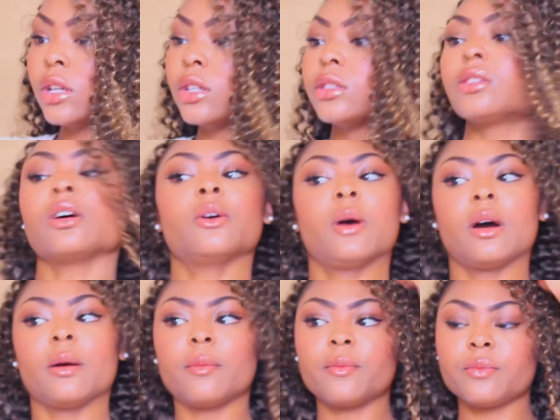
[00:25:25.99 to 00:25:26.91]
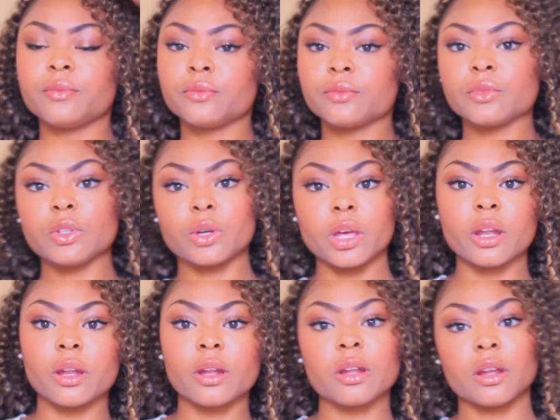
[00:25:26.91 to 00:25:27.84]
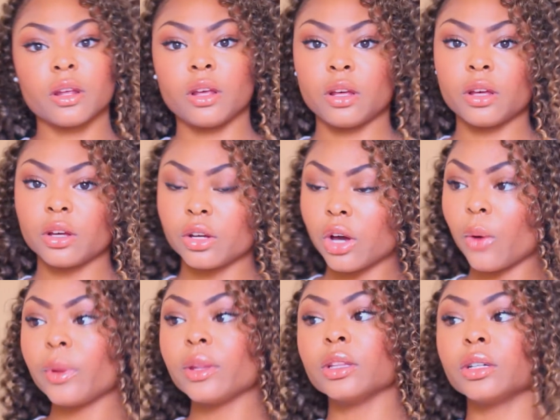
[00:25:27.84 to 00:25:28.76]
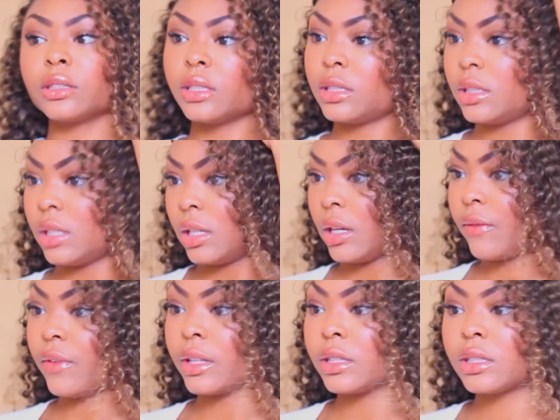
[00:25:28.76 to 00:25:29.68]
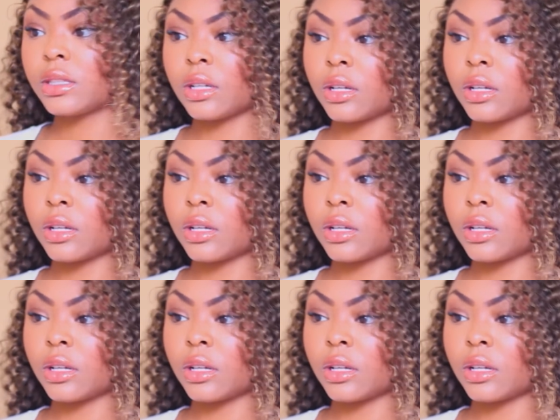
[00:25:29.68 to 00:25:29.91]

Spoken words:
so you can go and look to see if it's.